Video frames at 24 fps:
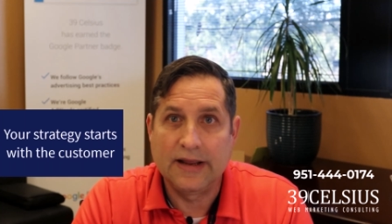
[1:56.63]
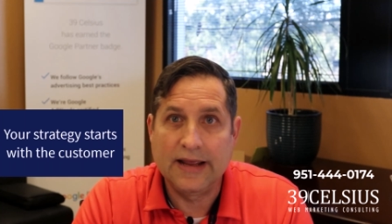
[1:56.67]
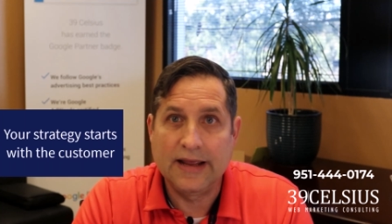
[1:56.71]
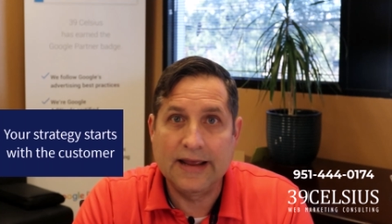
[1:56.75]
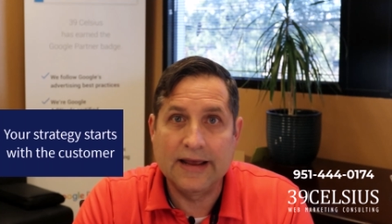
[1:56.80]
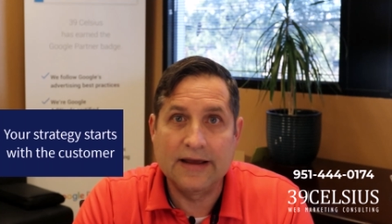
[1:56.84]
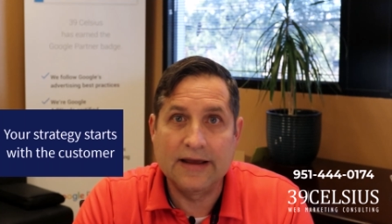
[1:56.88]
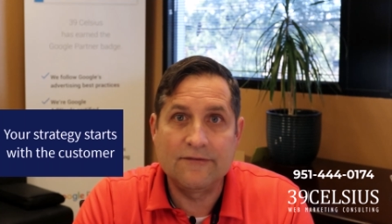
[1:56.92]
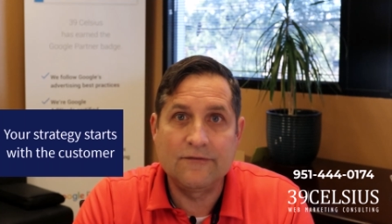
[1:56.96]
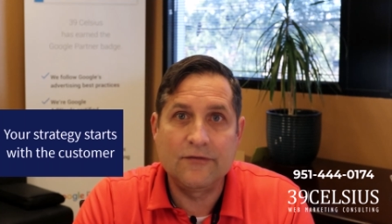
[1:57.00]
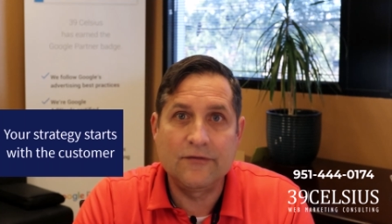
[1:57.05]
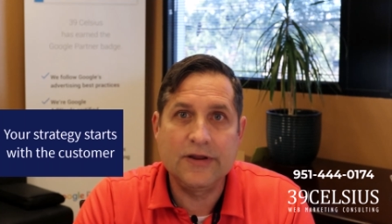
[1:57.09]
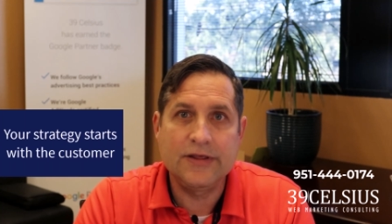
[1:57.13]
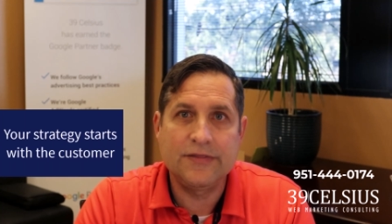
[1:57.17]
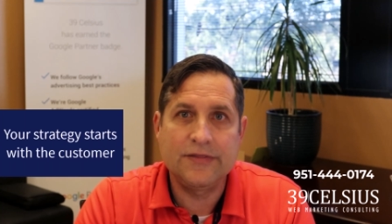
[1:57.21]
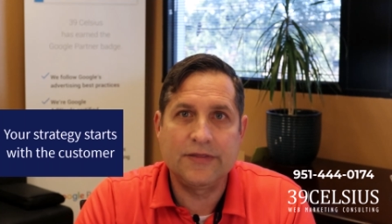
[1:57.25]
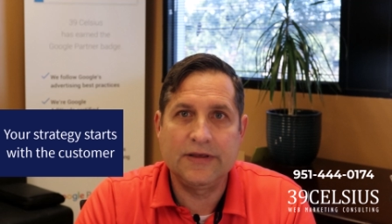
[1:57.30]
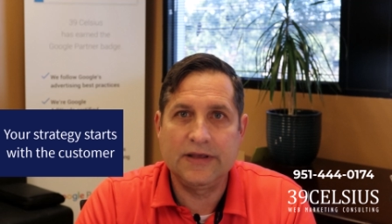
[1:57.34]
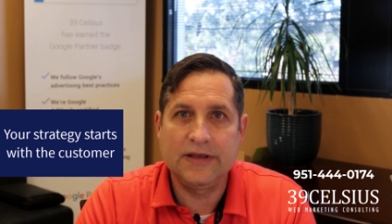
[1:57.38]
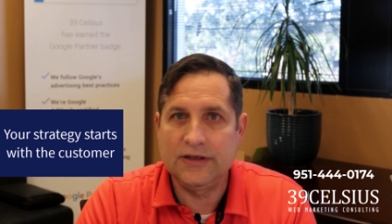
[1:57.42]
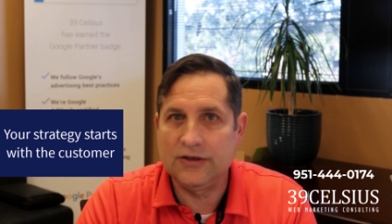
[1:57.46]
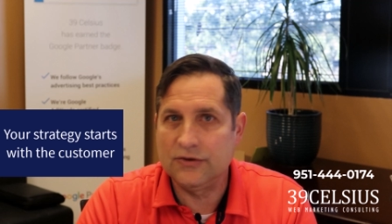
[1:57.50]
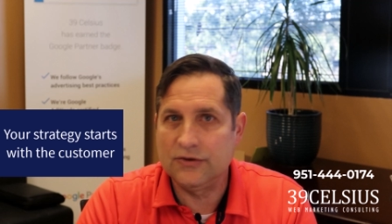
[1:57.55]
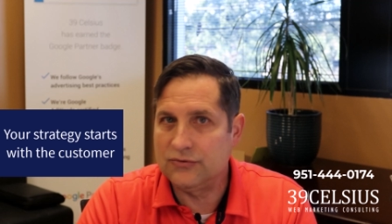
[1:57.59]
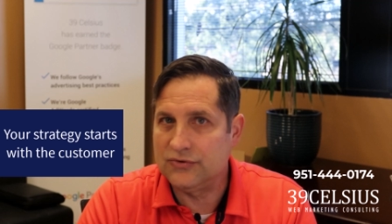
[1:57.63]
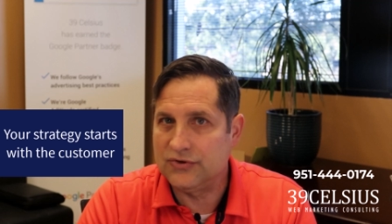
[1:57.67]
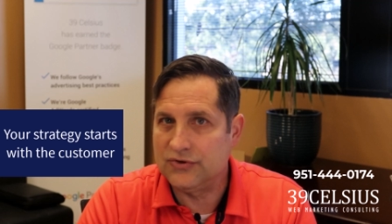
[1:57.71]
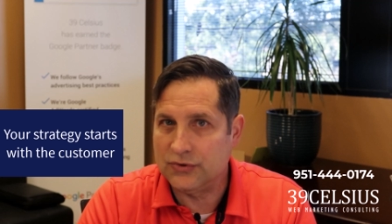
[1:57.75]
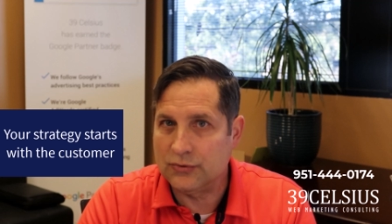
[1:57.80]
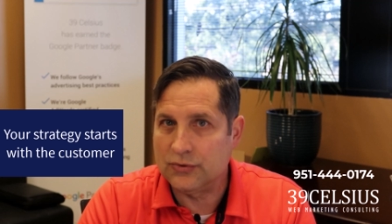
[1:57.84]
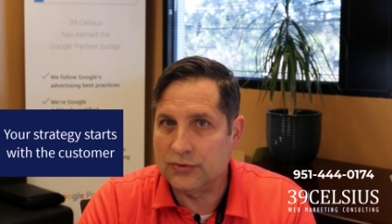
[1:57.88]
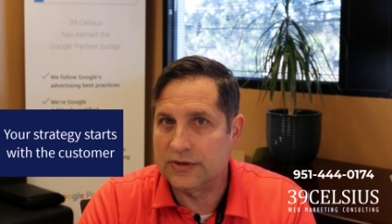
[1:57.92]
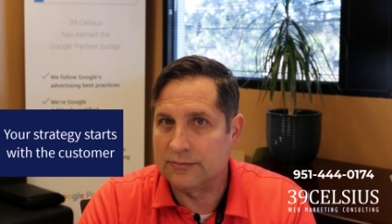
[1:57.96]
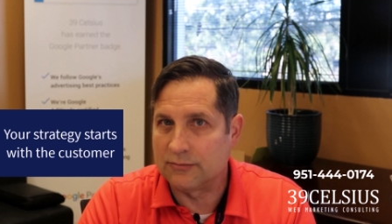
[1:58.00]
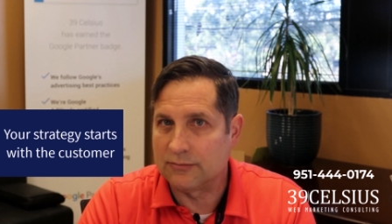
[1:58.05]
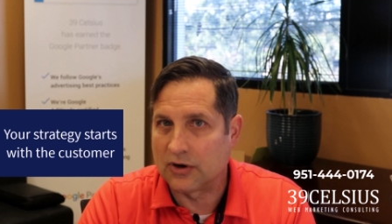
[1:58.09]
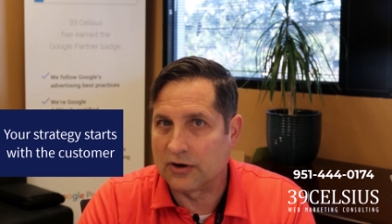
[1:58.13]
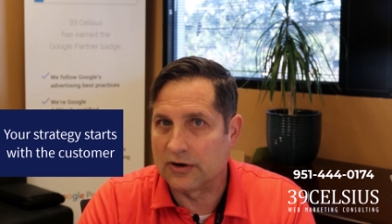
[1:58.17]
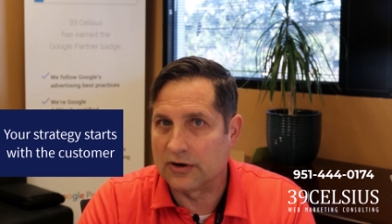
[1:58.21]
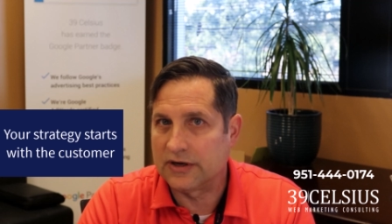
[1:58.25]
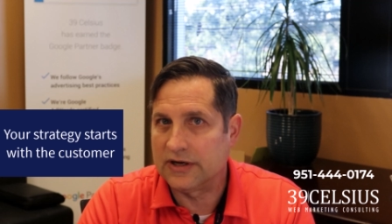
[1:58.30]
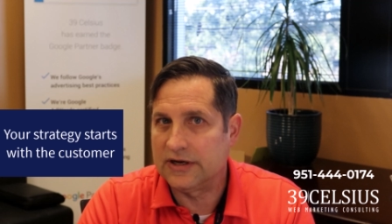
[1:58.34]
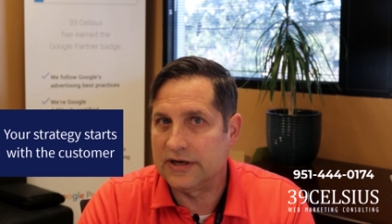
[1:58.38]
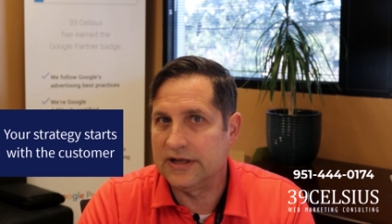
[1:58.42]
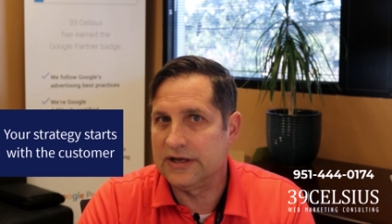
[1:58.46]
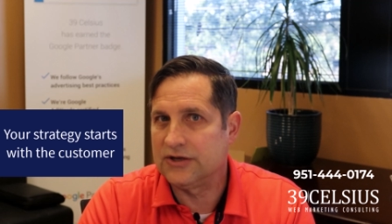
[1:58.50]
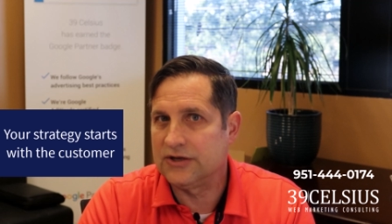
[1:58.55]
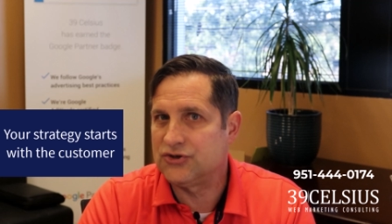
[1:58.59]
Everything you do in
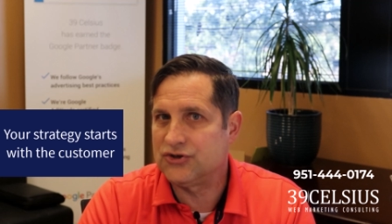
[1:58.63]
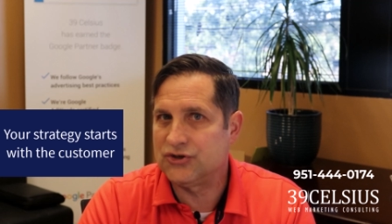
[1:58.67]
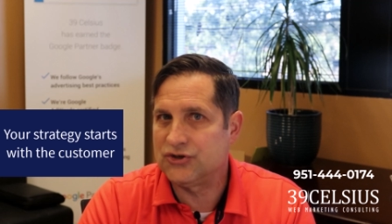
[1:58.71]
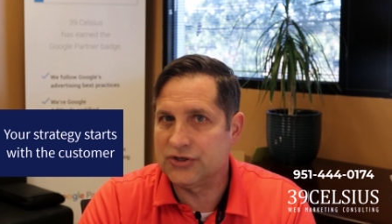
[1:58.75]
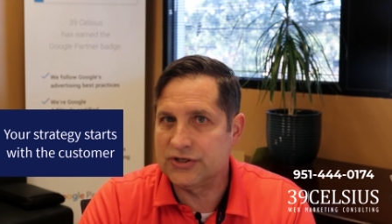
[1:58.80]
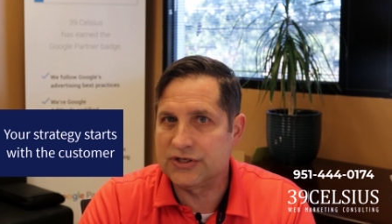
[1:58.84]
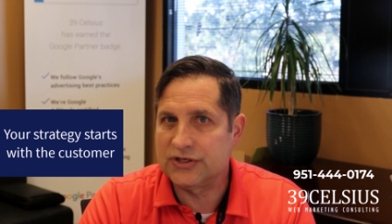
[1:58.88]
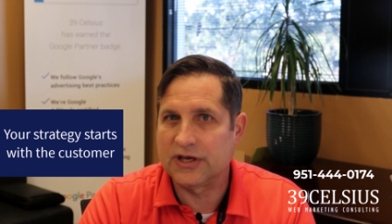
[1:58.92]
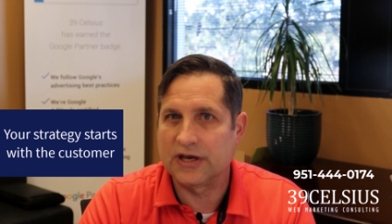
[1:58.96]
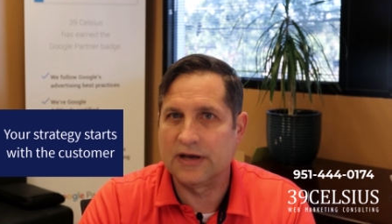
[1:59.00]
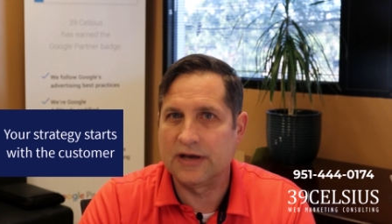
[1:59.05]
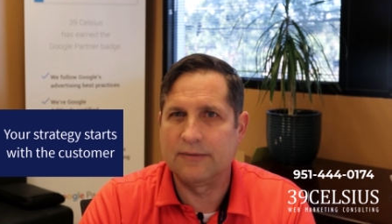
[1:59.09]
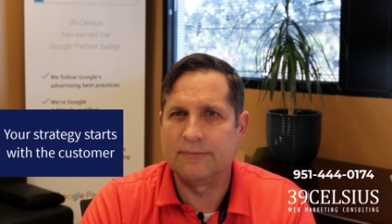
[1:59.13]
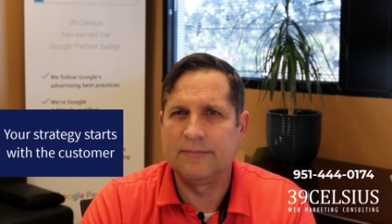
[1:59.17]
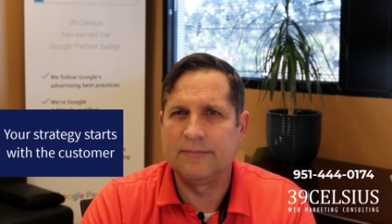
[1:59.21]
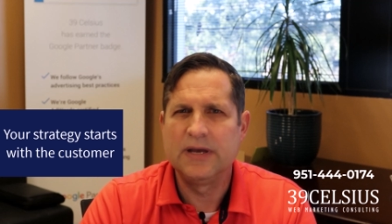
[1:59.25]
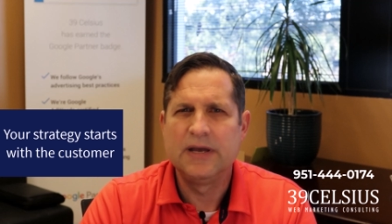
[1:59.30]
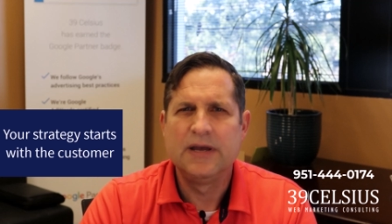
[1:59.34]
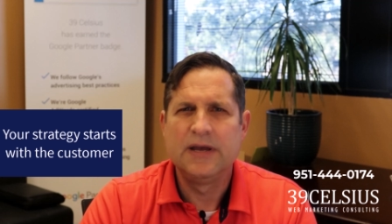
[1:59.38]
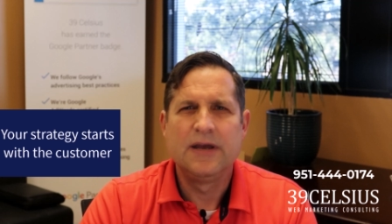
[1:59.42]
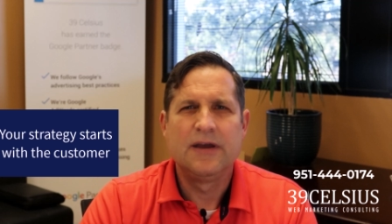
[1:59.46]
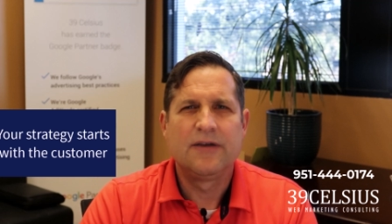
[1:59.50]
marketing should come